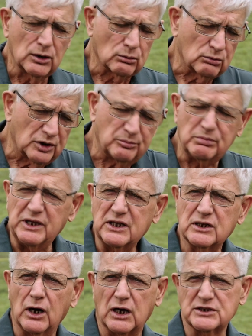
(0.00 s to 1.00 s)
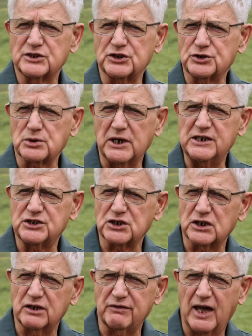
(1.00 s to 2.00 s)
would be
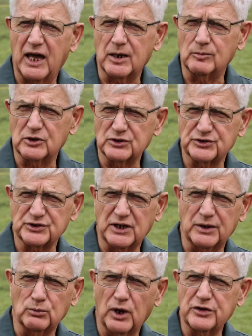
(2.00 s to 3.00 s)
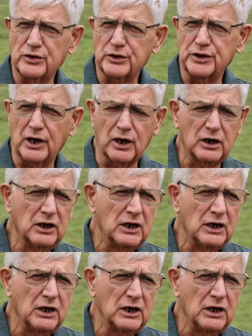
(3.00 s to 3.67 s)
concentration of animals and whether they're